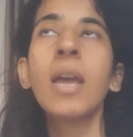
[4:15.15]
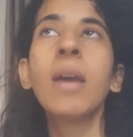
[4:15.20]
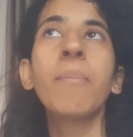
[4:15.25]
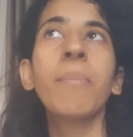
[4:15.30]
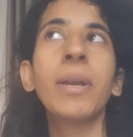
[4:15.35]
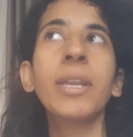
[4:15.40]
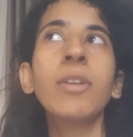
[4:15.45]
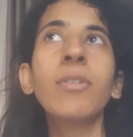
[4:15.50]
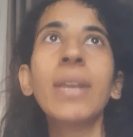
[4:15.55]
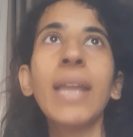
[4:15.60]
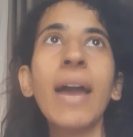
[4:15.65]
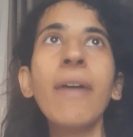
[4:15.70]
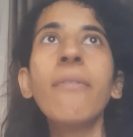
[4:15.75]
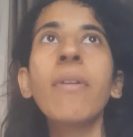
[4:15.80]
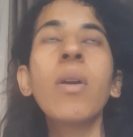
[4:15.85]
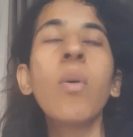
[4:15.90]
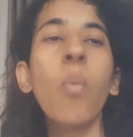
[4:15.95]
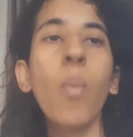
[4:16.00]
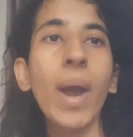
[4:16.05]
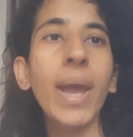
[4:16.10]
but you
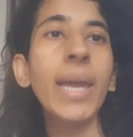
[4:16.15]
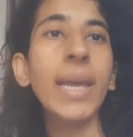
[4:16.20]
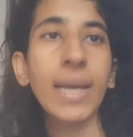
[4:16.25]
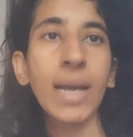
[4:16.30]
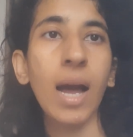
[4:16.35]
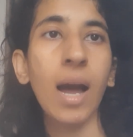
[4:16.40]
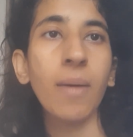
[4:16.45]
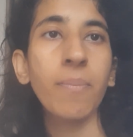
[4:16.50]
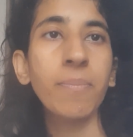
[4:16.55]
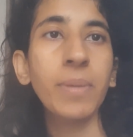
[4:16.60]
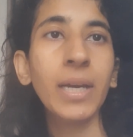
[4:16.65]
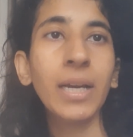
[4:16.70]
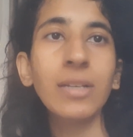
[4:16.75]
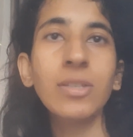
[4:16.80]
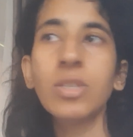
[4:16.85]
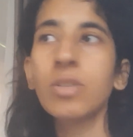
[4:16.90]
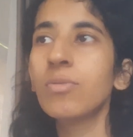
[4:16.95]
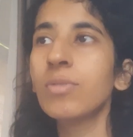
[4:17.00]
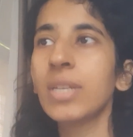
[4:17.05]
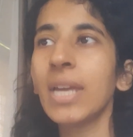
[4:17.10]
never wake up
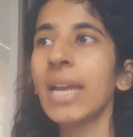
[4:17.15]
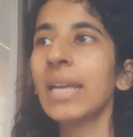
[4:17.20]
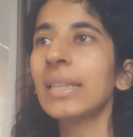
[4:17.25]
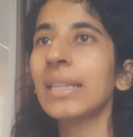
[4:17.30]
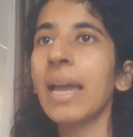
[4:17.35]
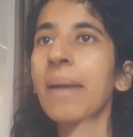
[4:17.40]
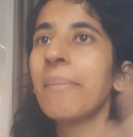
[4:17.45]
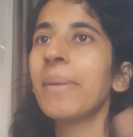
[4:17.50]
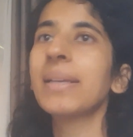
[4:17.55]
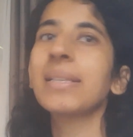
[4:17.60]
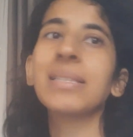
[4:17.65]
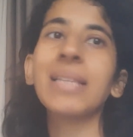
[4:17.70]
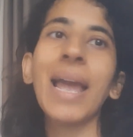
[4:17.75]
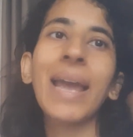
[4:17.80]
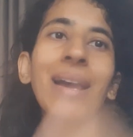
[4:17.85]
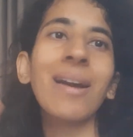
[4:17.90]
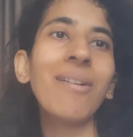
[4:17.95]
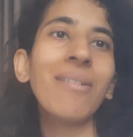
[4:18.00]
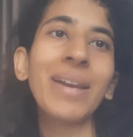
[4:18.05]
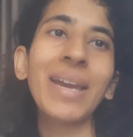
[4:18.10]
because you take them as
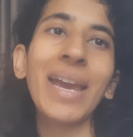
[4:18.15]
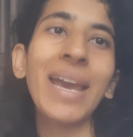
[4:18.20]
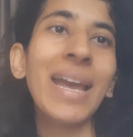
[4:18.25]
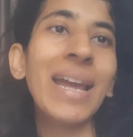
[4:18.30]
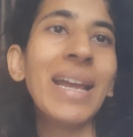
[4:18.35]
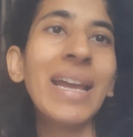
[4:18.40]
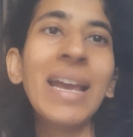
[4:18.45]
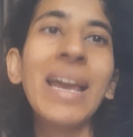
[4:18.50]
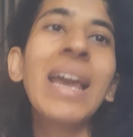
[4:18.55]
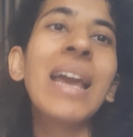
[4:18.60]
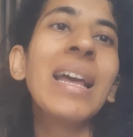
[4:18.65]
like, okay,